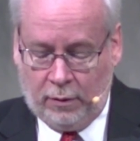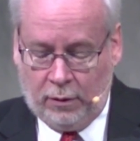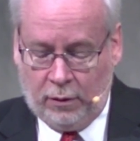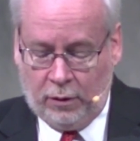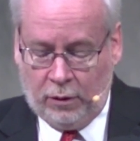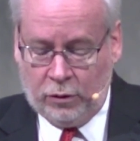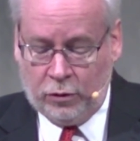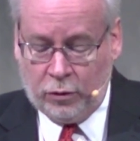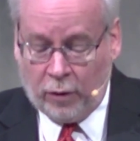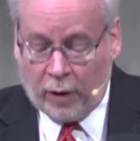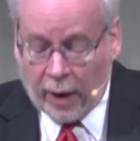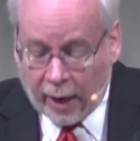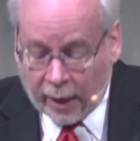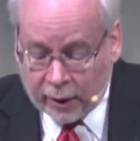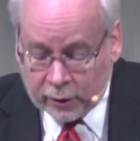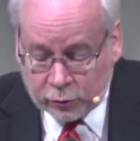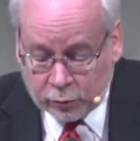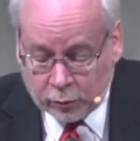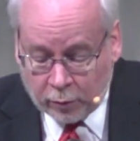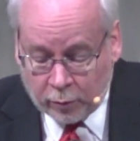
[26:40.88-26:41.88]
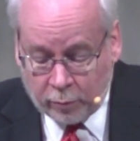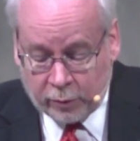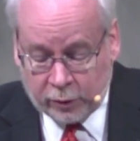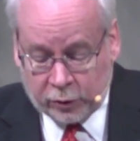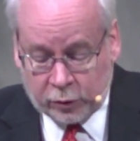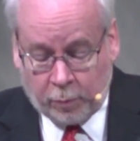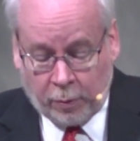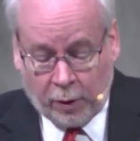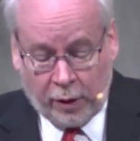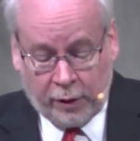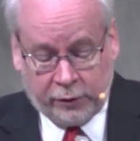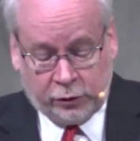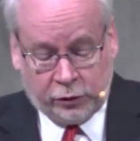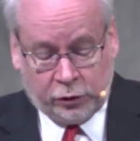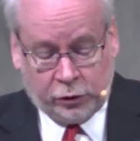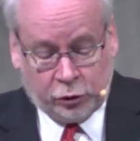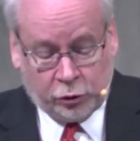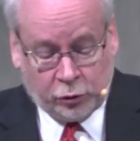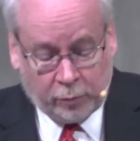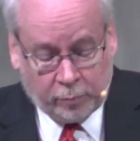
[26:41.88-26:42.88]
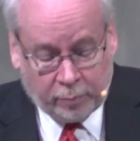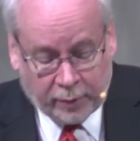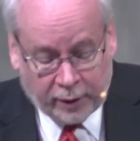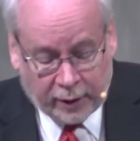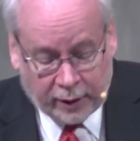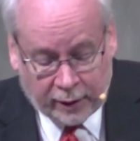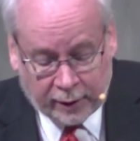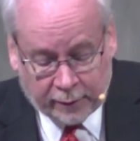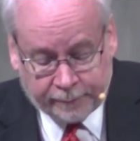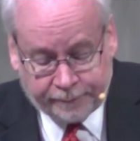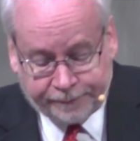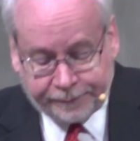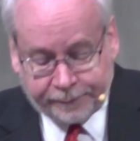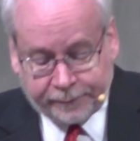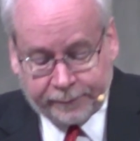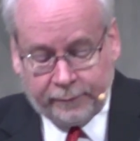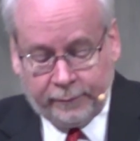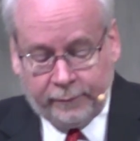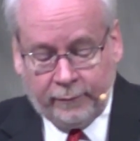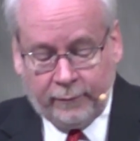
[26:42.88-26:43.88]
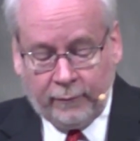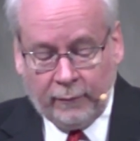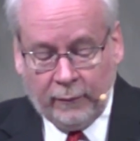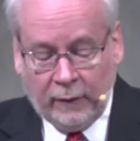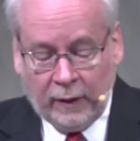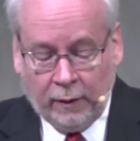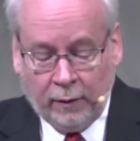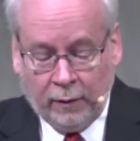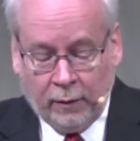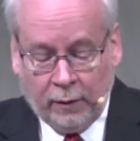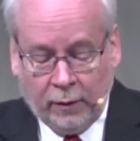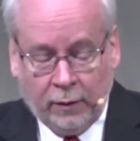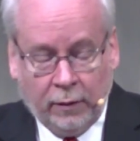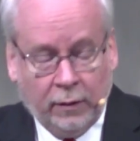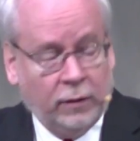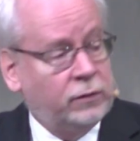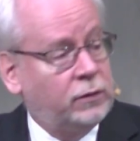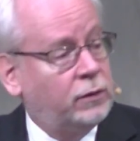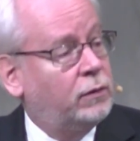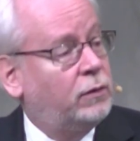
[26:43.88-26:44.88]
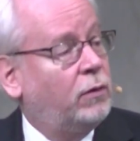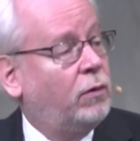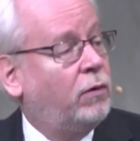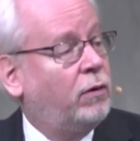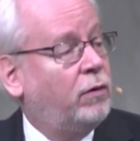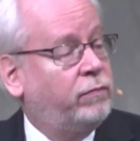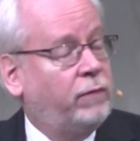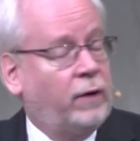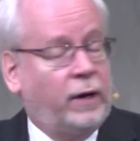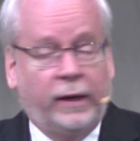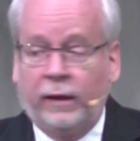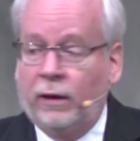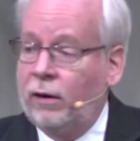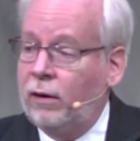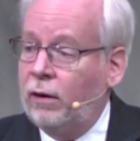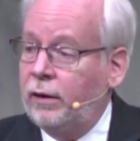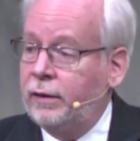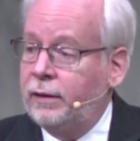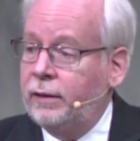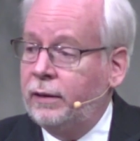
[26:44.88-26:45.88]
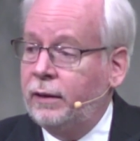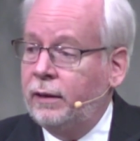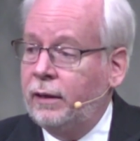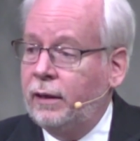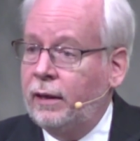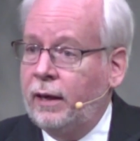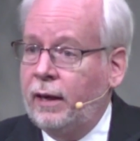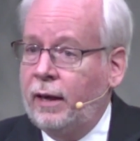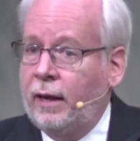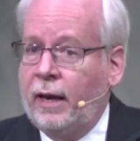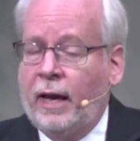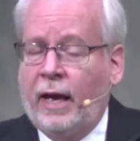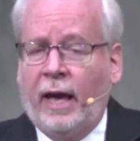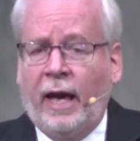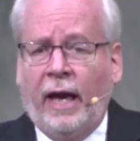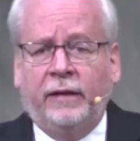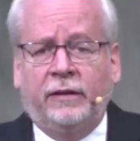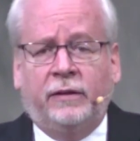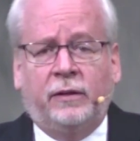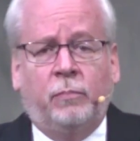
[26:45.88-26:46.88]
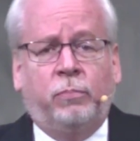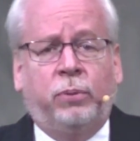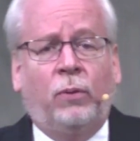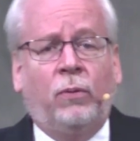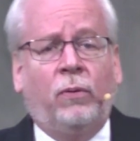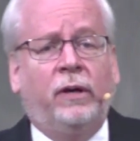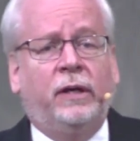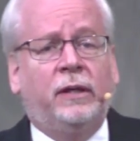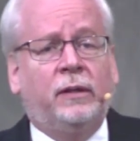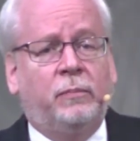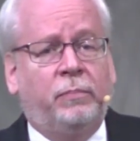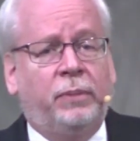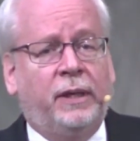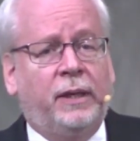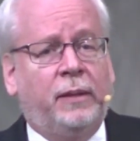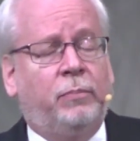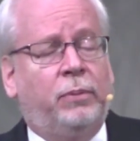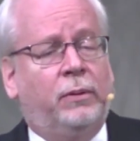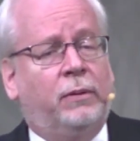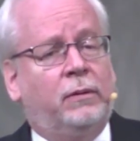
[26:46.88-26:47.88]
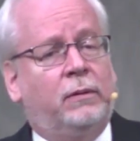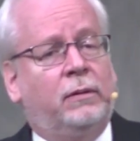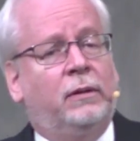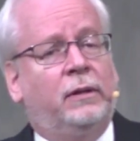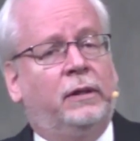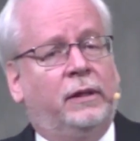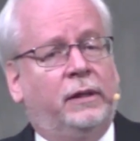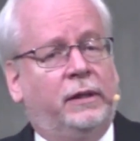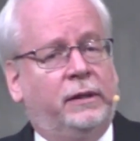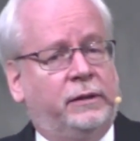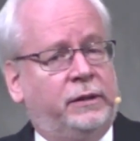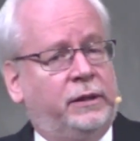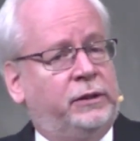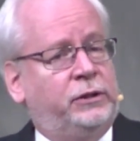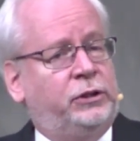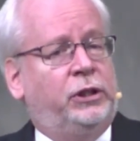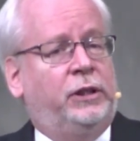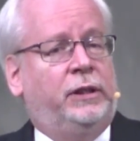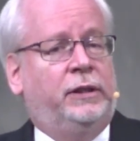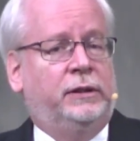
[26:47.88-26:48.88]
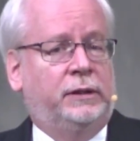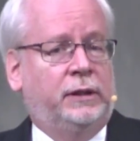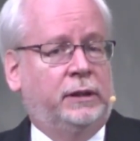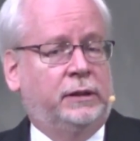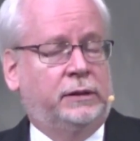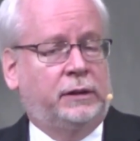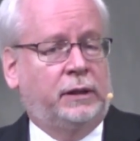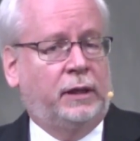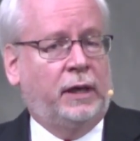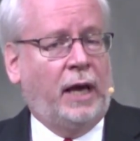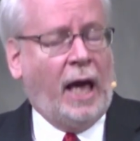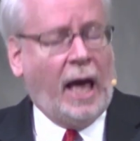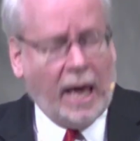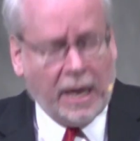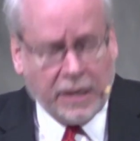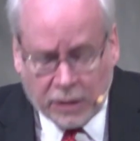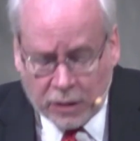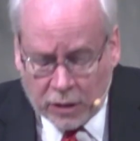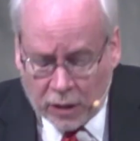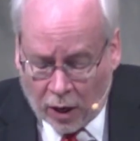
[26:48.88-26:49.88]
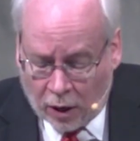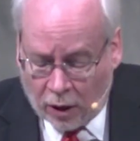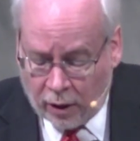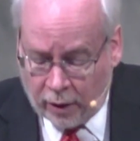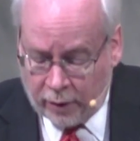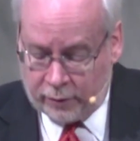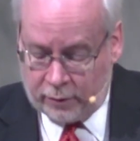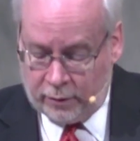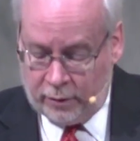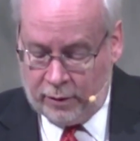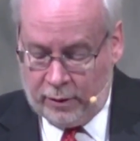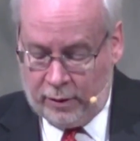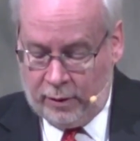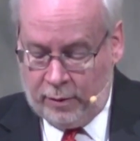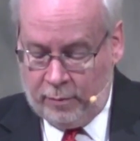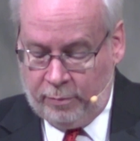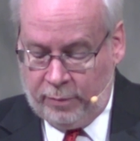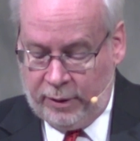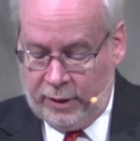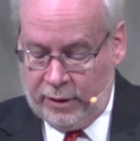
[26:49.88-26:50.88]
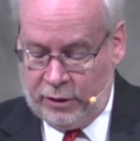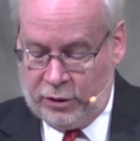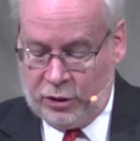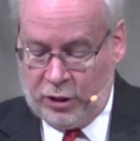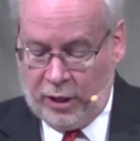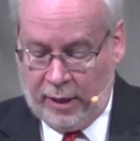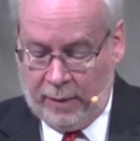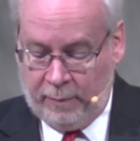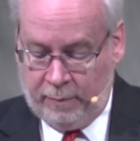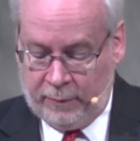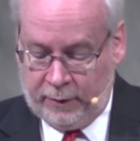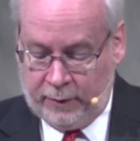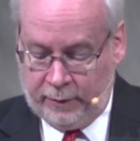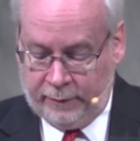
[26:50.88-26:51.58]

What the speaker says: your actual response should be to glorify God and to point people to Jesus and not be ashamed.